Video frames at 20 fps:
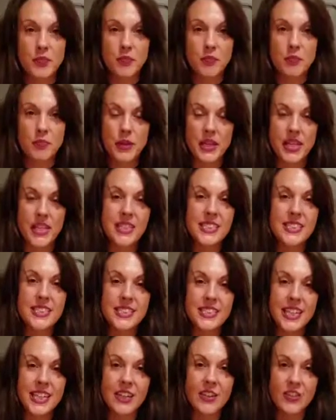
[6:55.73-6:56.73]
being
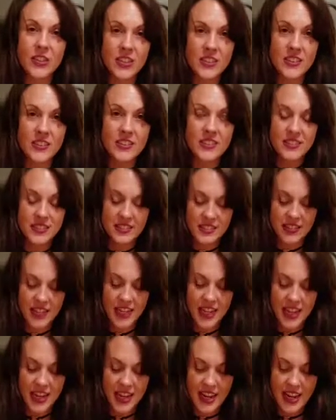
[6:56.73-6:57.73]
single,
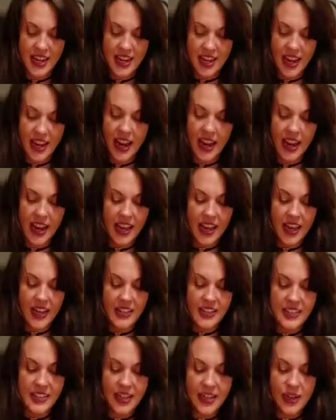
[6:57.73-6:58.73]
and